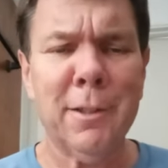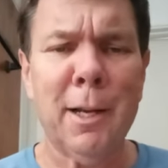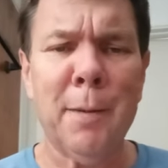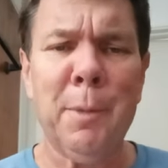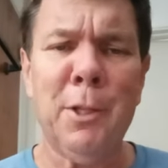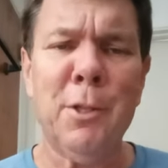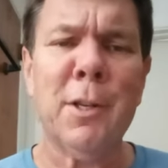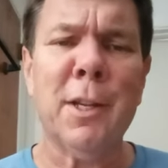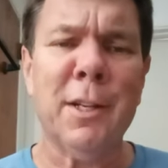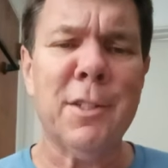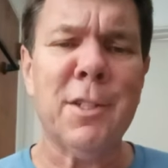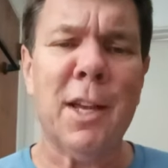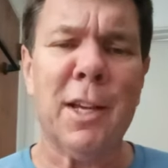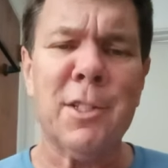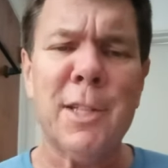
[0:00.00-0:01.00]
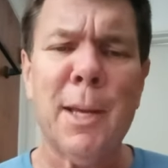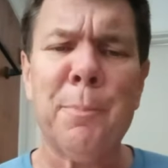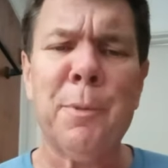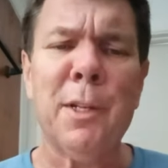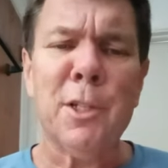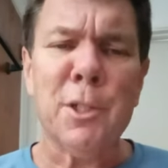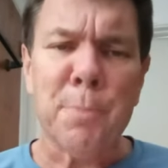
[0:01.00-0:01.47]
I mean, you can
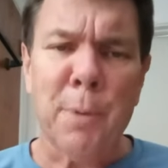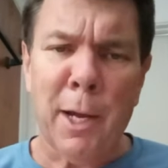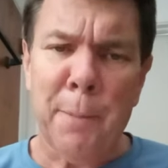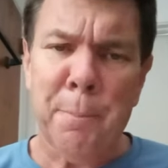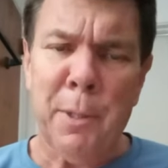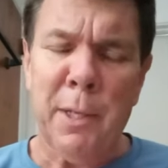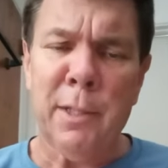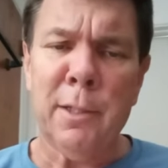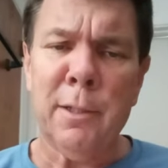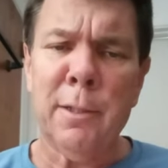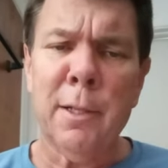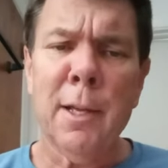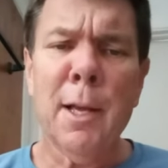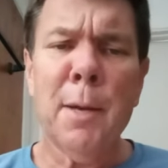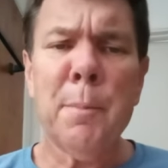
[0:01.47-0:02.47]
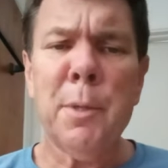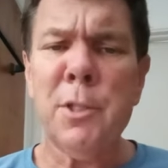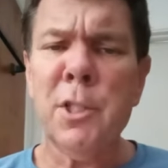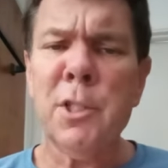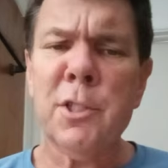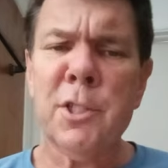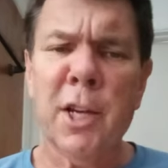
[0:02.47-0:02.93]
accept it as my opinion, but
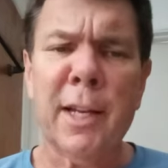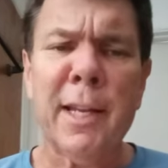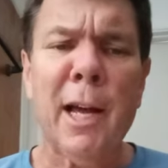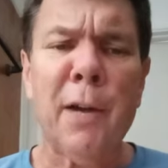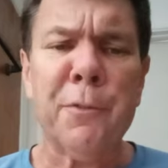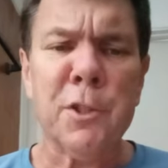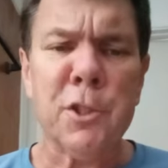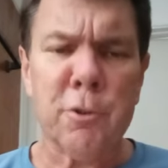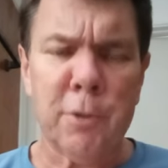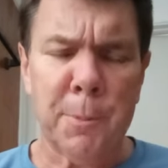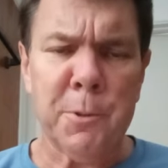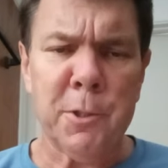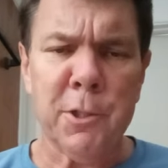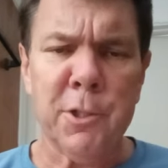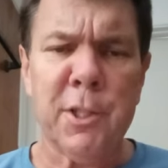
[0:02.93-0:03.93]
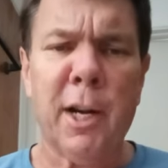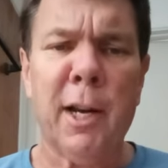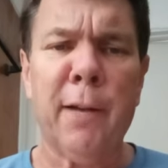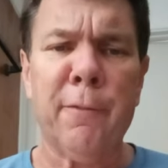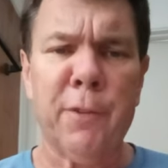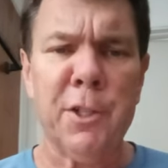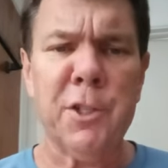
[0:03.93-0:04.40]
just check out the scriptures that
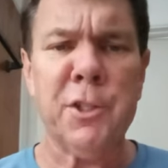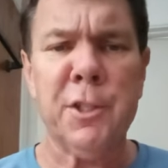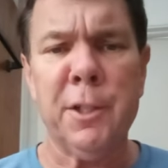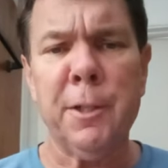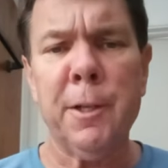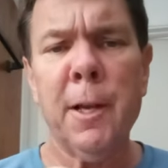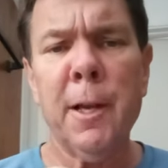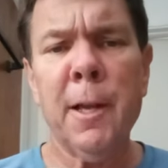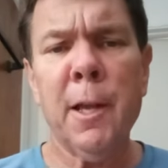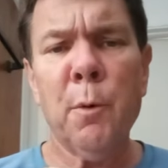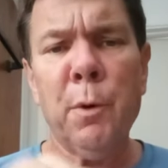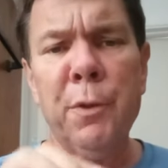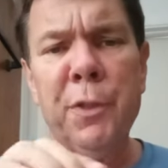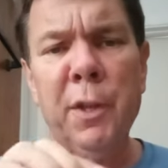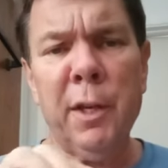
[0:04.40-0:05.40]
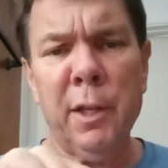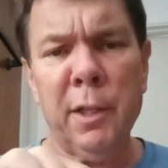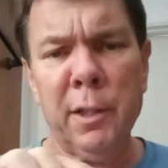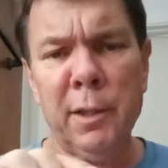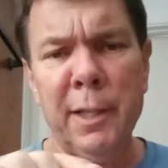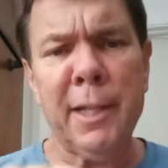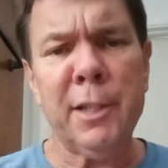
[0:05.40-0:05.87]
I have listed with
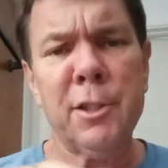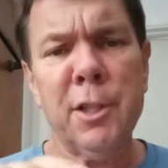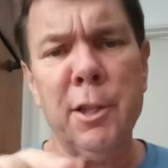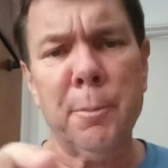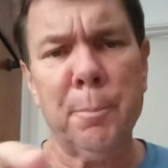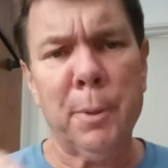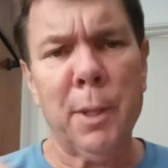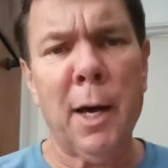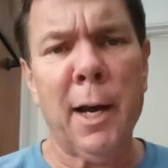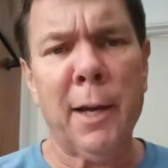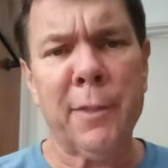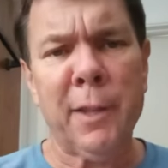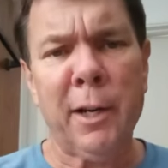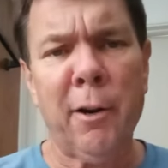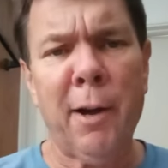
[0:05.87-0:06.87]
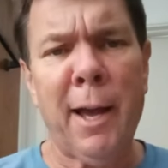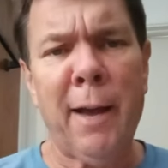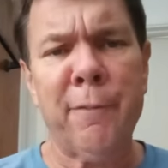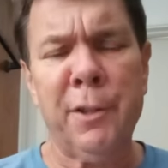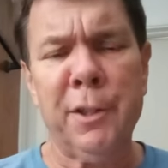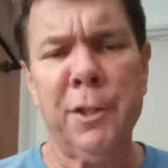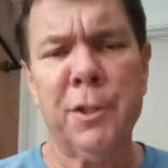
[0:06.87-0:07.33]
the link to the blog that I'll
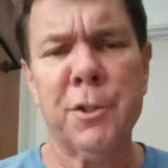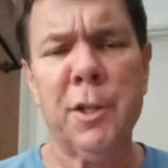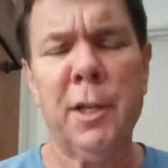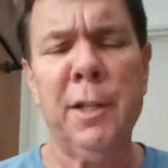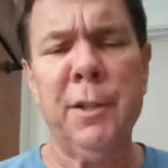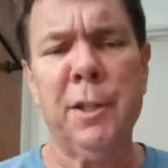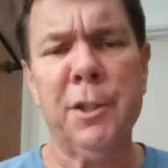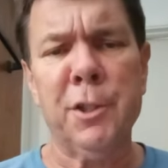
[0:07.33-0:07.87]
have in the